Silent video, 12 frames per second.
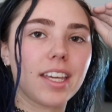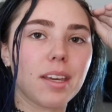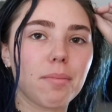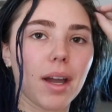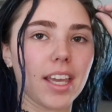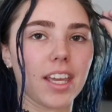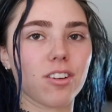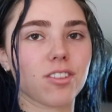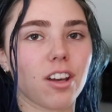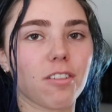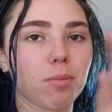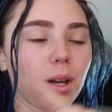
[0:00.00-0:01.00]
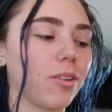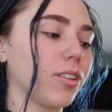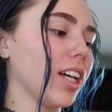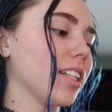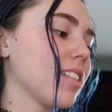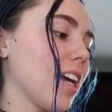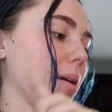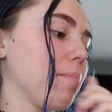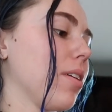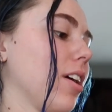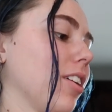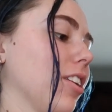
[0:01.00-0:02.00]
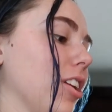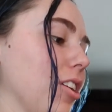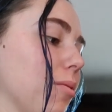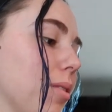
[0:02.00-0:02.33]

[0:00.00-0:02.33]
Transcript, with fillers: keep my ears off my old headset and put it on the new